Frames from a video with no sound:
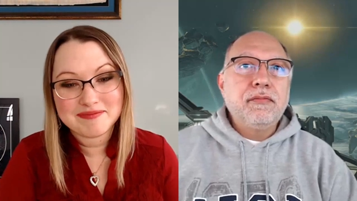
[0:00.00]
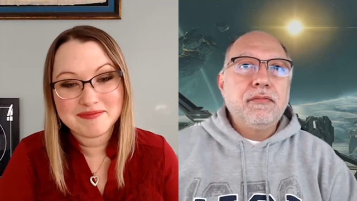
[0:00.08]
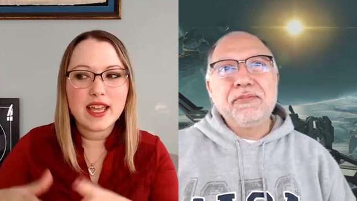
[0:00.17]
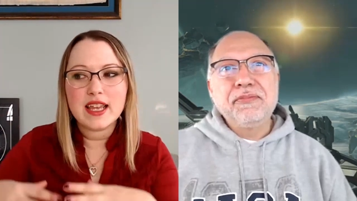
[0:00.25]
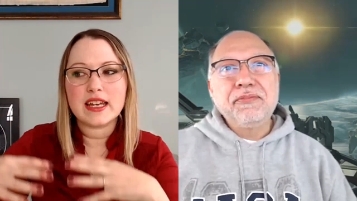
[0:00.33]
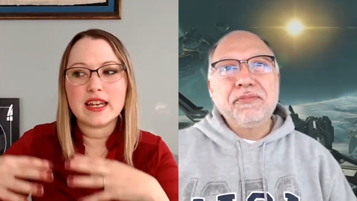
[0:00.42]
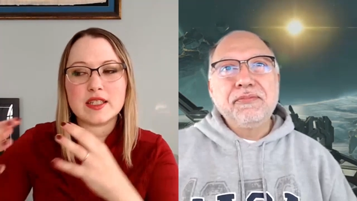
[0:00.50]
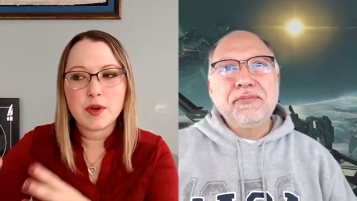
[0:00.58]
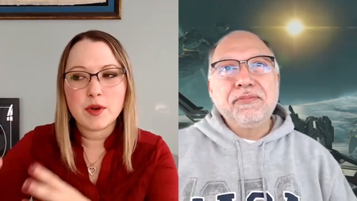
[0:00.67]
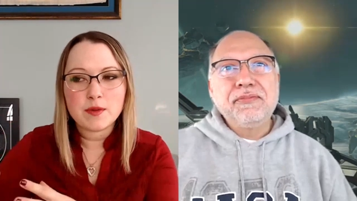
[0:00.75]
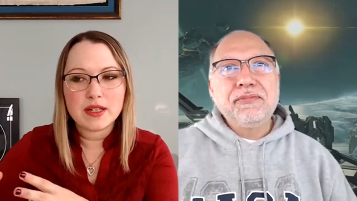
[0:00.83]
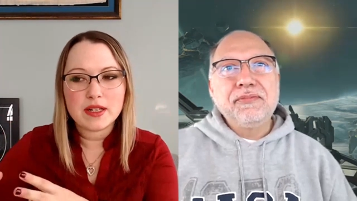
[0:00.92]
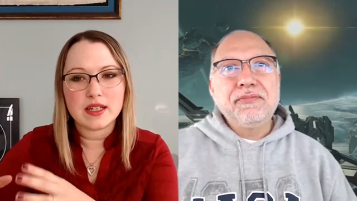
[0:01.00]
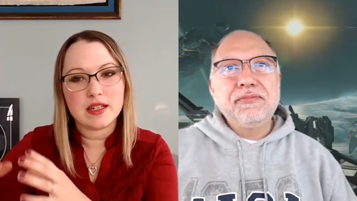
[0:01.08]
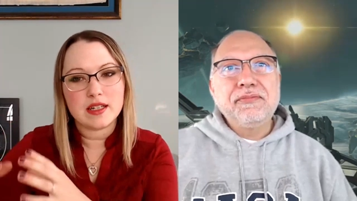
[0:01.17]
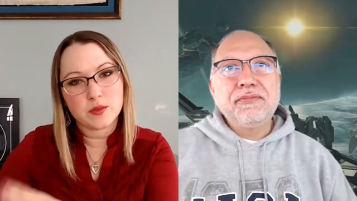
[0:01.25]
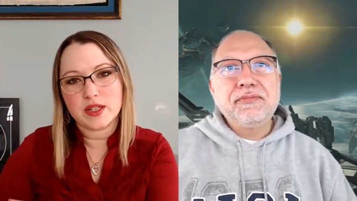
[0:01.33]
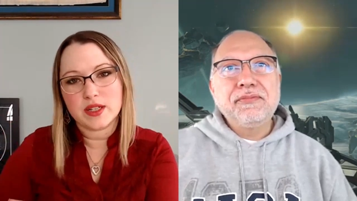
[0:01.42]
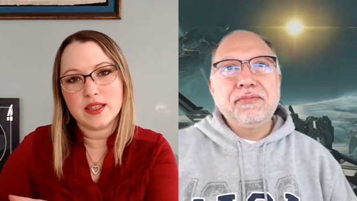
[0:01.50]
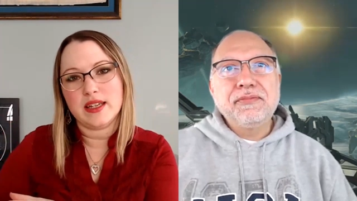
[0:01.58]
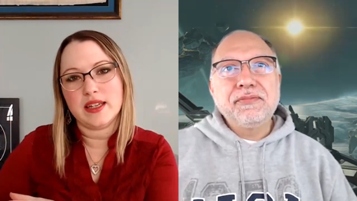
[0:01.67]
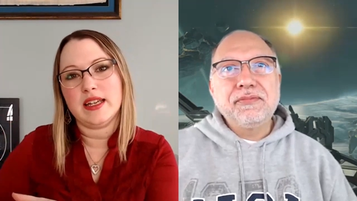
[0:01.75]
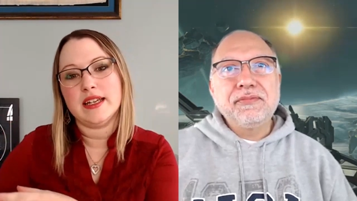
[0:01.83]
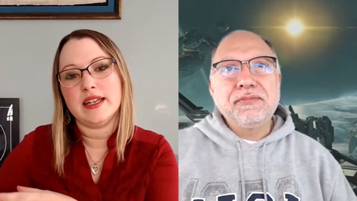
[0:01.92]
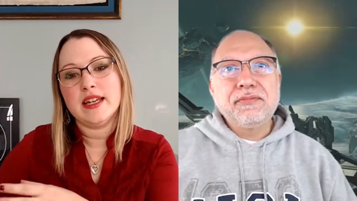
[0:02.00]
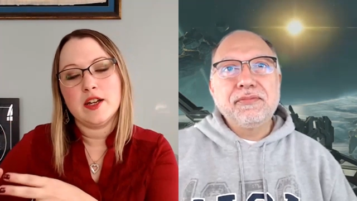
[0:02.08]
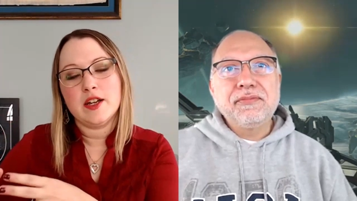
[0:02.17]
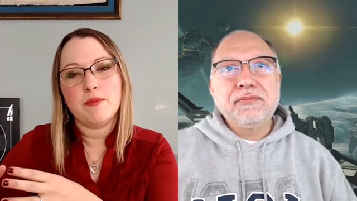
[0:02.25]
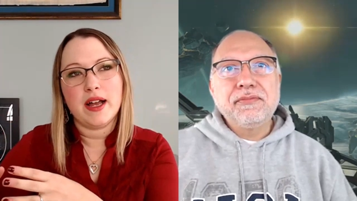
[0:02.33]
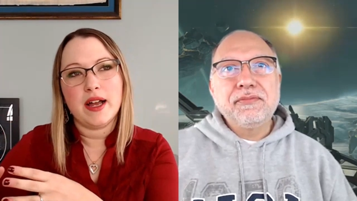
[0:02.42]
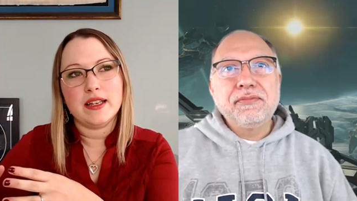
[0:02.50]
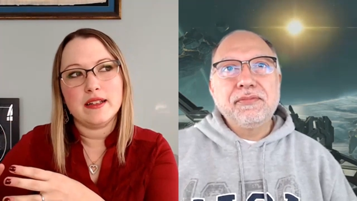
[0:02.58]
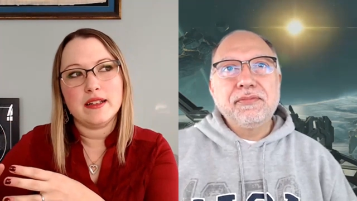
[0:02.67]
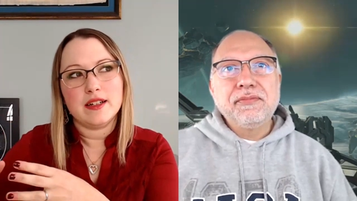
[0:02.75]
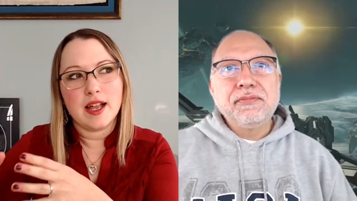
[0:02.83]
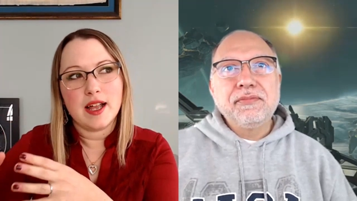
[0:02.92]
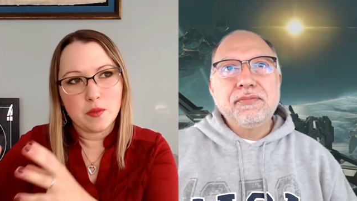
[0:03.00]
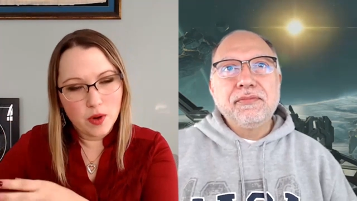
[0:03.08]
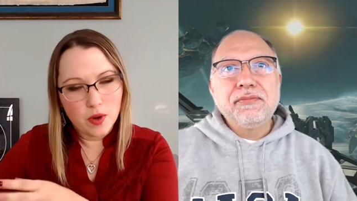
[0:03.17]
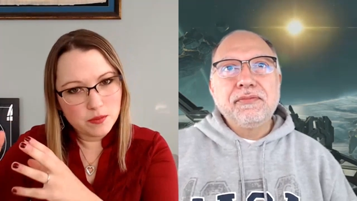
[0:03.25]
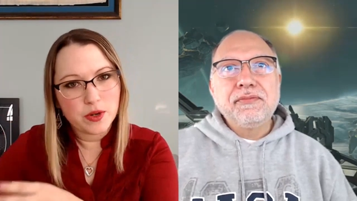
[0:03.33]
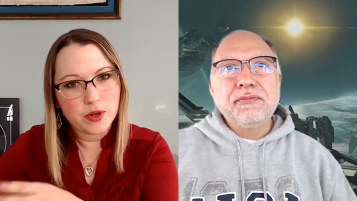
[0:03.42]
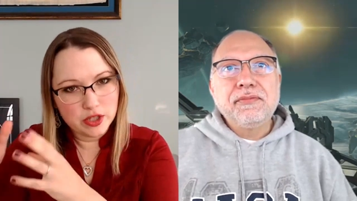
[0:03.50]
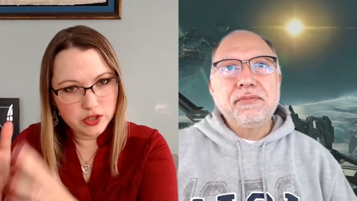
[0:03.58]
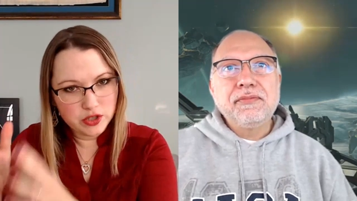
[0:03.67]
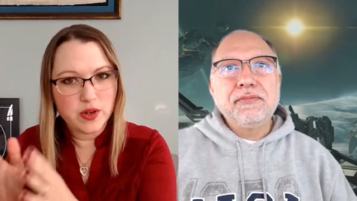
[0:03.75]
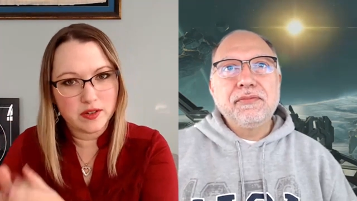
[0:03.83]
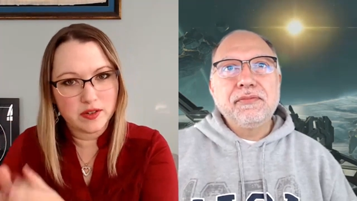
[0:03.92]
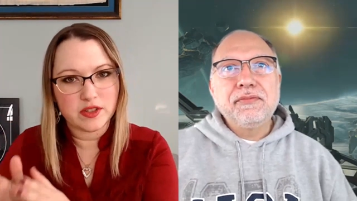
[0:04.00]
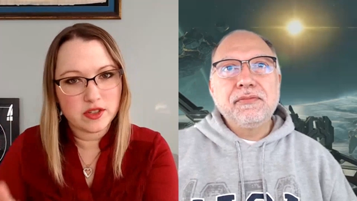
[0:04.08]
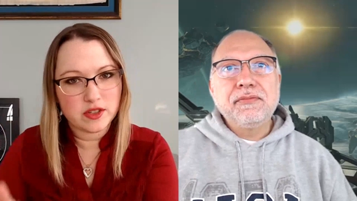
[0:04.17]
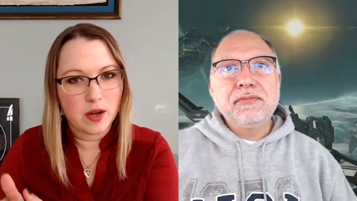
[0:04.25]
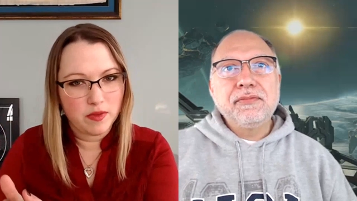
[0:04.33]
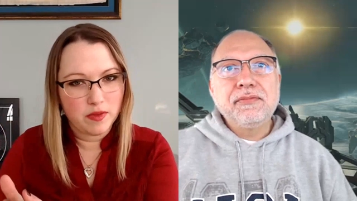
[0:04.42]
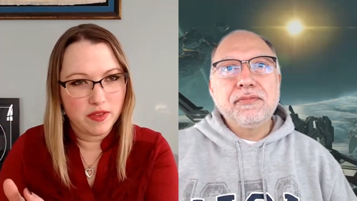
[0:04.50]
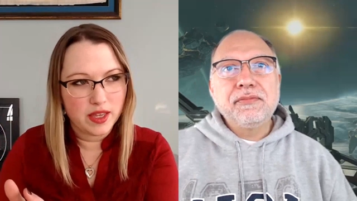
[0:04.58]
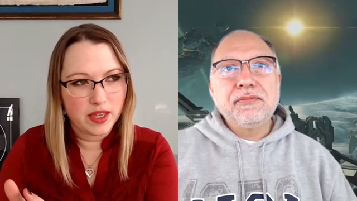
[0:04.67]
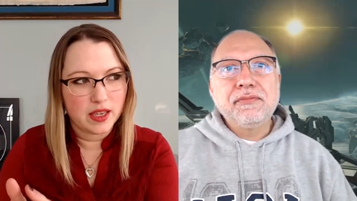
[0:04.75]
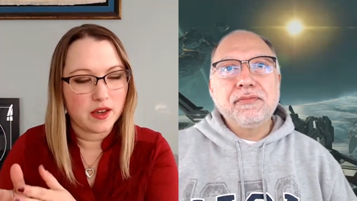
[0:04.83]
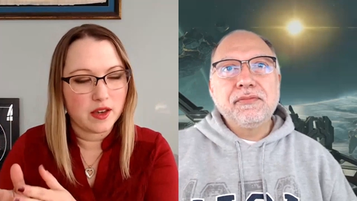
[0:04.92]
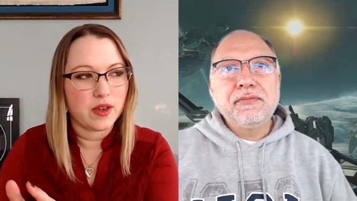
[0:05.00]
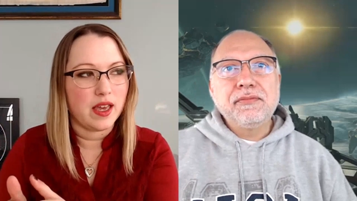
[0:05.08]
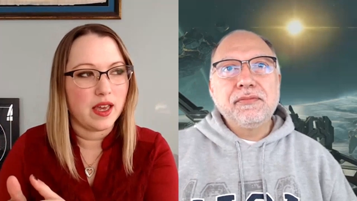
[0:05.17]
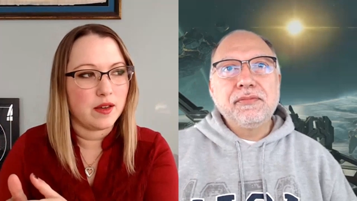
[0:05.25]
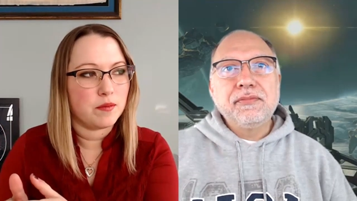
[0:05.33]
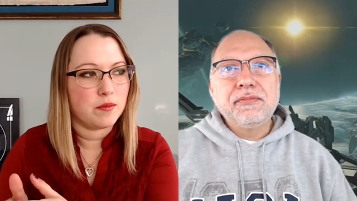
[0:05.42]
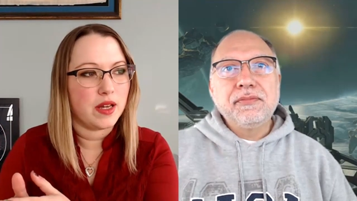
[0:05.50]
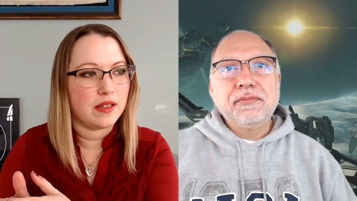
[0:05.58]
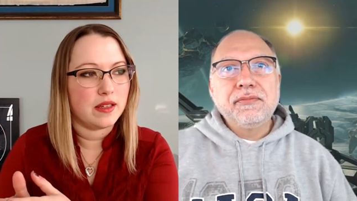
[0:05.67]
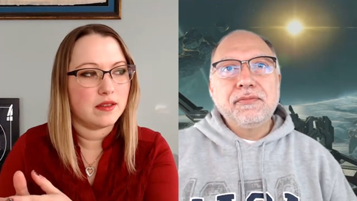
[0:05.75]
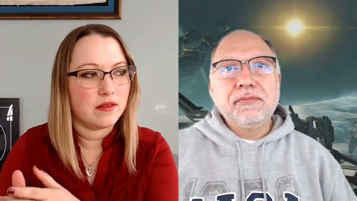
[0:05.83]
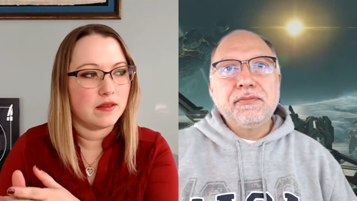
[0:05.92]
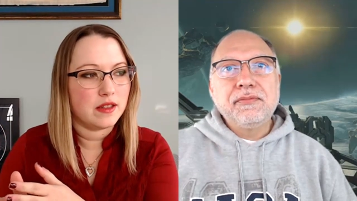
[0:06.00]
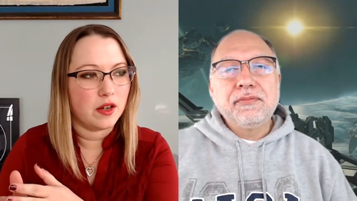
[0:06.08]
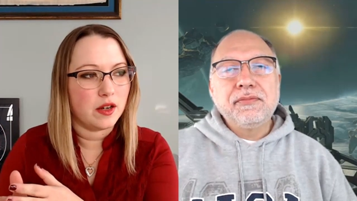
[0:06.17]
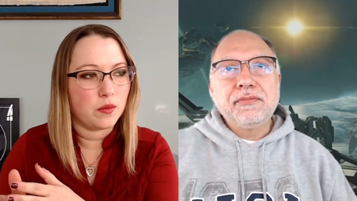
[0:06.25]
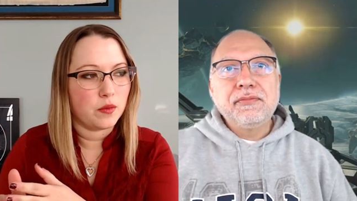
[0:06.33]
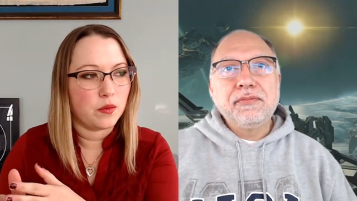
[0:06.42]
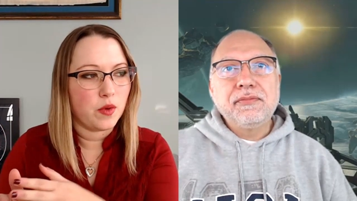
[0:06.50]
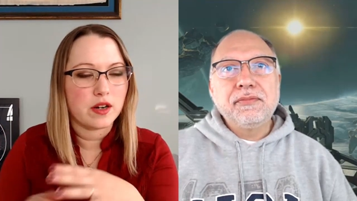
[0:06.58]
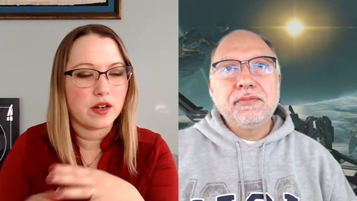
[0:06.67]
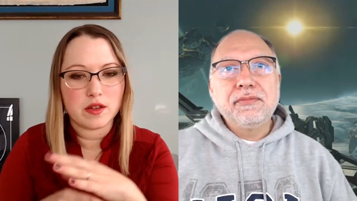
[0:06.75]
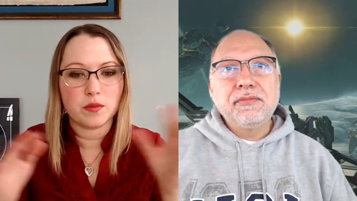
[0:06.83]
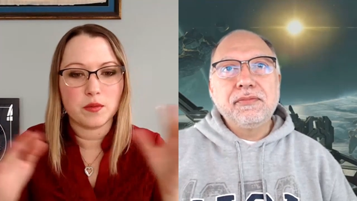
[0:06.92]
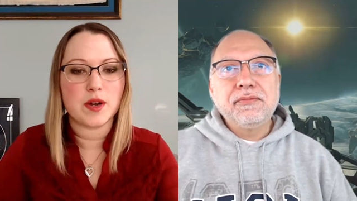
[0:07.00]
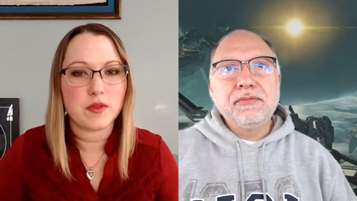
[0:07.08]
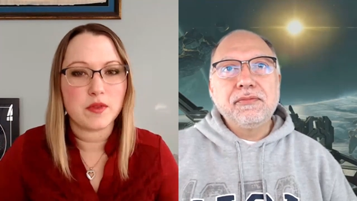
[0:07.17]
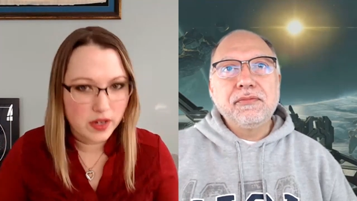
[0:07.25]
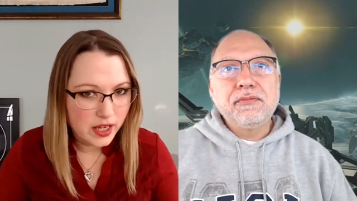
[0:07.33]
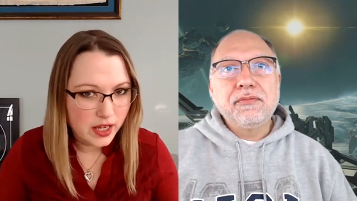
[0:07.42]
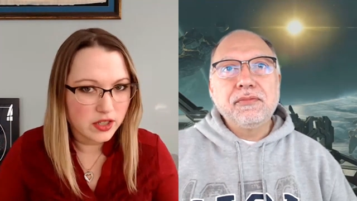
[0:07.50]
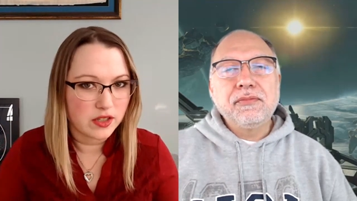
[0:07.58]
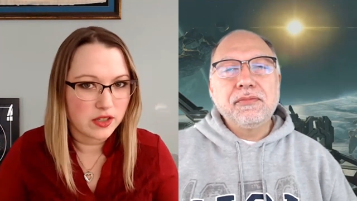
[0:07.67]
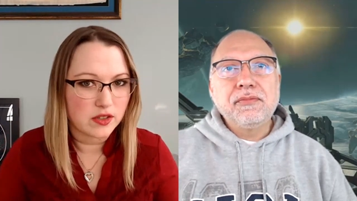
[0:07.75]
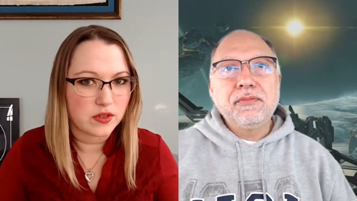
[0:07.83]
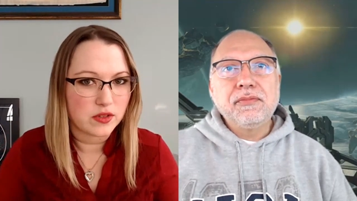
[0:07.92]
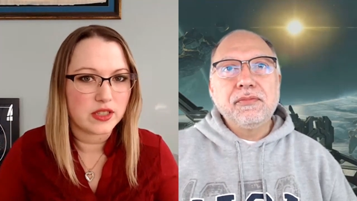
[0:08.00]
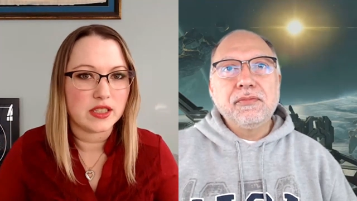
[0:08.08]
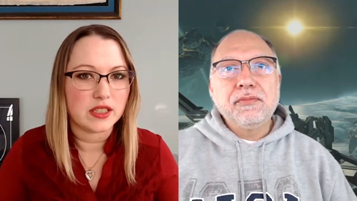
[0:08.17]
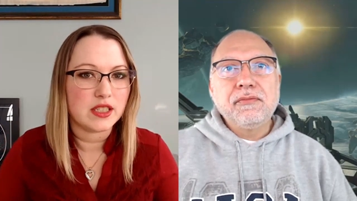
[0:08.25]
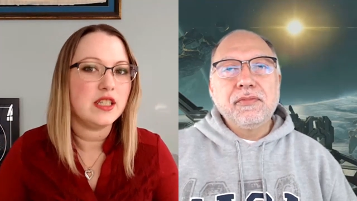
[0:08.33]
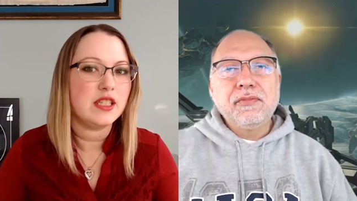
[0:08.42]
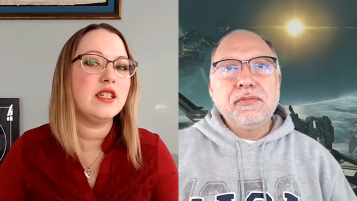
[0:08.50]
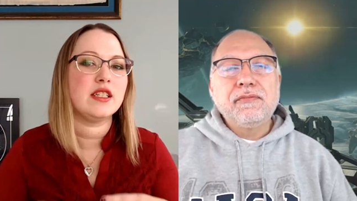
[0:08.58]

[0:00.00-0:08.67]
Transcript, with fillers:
Speaker 1: Playing and experimenting is one thing, but at one point you do have to stop and think, okay, but you know, what are the ramifications of what this